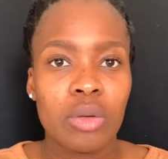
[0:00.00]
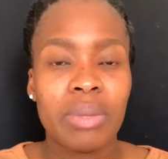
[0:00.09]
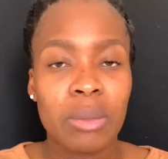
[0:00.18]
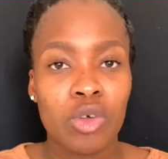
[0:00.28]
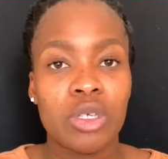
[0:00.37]
But
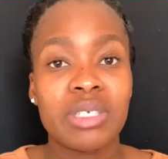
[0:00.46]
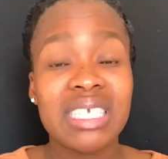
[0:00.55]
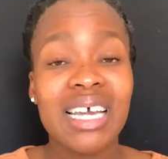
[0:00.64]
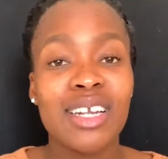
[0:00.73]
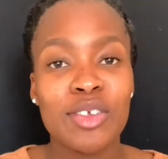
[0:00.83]
I'm going to
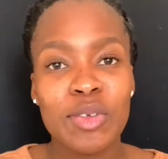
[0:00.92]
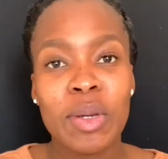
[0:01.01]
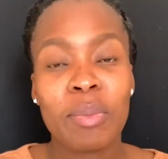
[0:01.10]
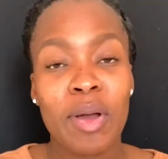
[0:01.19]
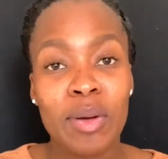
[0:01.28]
be telling you
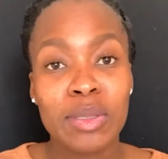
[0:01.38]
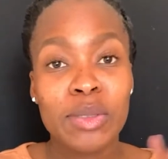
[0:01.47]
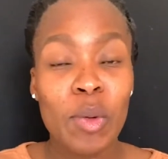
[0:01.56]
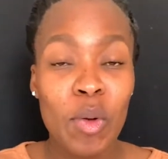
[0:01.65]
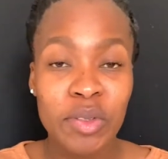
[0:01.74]
about
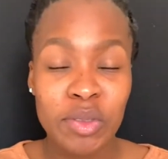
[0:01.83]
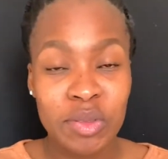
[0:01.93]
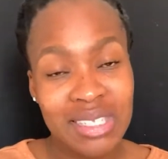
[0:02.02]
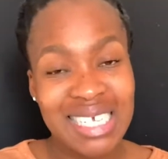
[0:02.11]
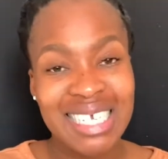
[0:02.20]
all those
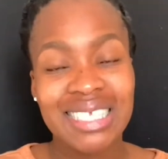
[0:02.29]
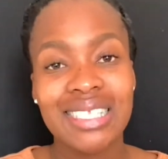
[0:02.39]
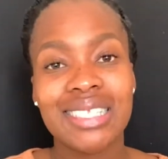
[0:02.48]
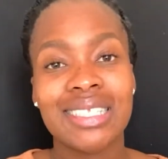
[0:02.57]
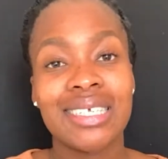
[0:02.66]

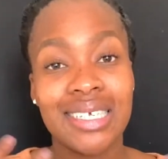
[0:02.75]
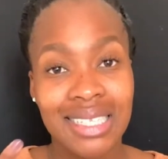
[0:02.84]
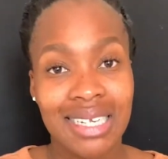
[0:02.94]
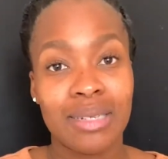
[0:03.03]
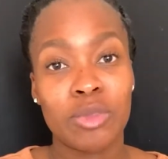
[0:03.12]
things
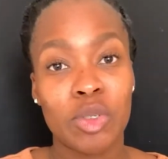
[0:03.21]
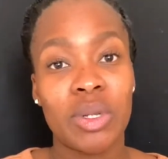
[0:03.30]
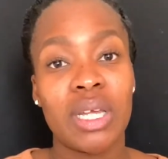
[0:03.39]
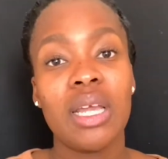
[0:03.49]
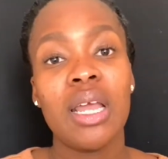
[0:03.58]
that I'm
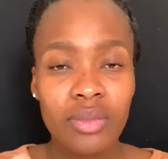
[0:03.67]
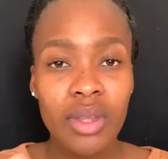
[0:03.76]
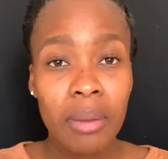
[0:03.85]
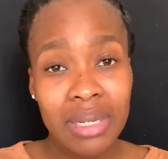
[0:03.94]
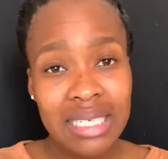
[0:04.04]
doing.
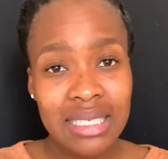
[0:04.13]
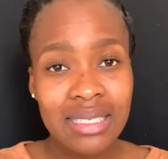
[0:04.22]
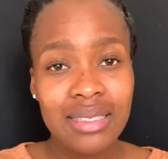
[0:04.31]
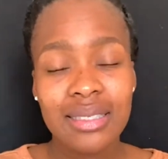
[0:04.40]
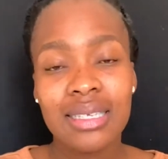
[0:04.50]

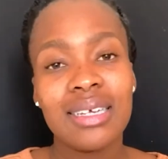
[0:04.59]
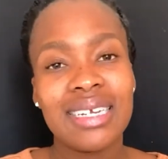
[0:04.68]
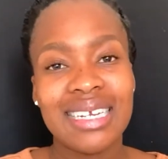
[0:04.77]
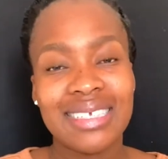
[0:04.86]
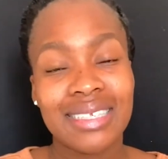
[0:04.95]
Please
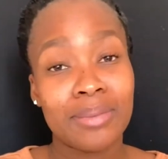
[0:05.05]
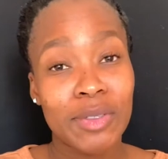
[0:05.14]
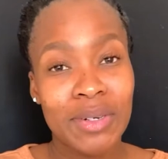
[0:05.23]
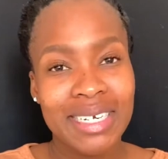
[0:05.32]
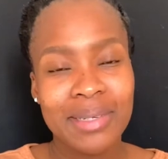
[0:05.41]
click
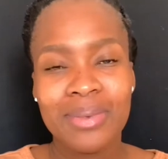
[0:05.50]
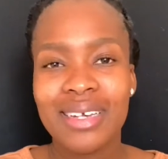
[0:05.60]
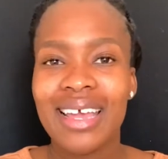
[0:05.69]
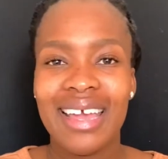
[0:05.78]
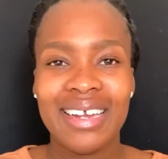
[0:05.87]
subscribe
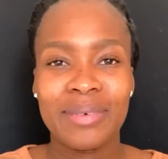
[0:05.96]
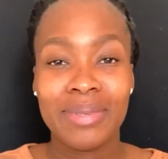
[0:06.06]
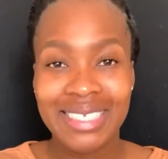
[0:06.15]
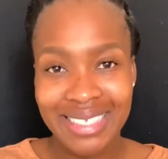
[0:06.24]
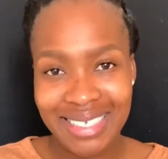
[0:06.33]
and
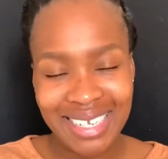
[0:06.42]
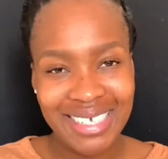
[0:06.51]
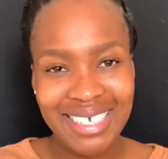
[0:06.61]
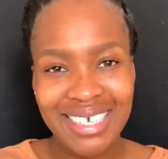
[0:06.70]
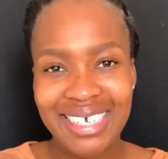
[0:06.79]
please
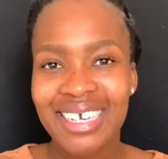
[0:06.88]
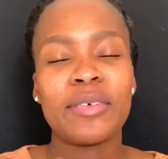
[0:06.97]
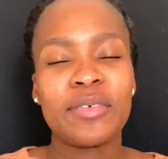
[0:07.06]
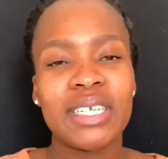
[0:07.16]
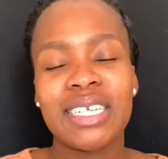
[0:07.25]
like.
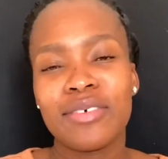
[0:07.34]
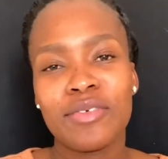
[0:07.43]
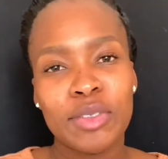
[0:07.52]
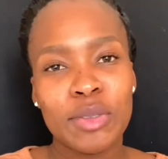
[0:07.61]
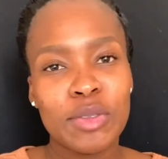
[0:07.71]
I'd really love
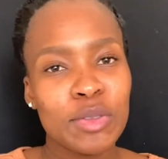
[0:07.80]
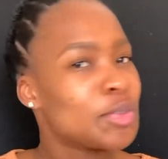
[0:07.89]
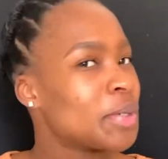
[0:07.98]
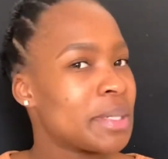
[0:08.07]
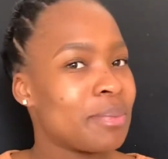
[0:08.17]
for you to
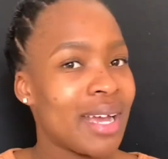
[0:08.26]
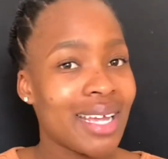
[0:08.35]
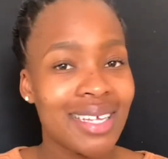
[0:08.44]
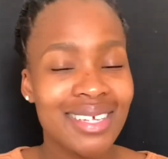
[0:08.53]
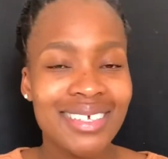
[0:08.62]
join
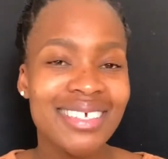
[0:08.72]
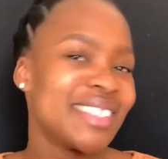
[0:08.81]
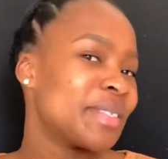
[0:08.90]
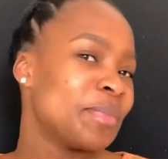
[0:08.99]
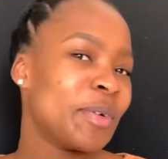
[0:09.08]
my
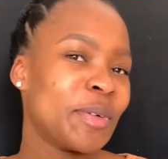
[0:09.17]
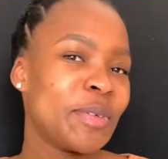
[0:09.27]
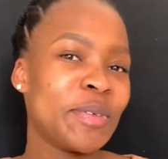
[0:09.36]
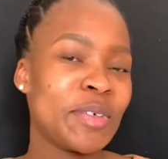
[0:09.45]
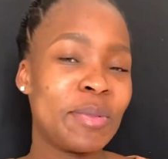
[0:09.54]
small
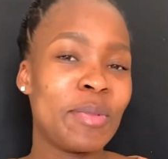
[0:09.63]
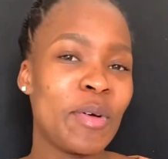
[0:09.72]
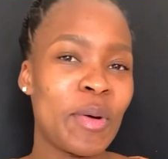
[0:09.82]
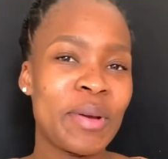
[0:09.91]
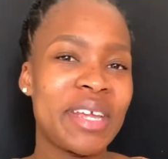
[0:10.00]
YouTube
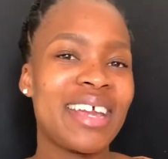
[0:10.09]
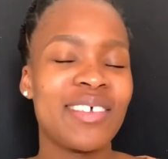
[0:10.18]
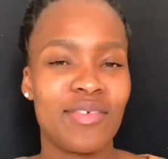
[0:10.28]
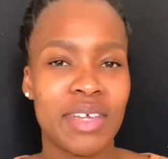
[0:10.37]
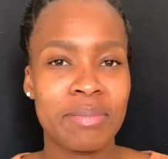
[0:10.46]
growing
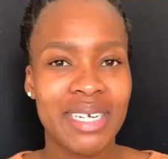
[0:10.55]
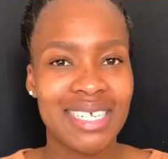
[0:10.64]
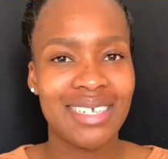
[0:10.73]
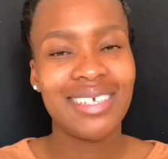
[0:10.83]
family.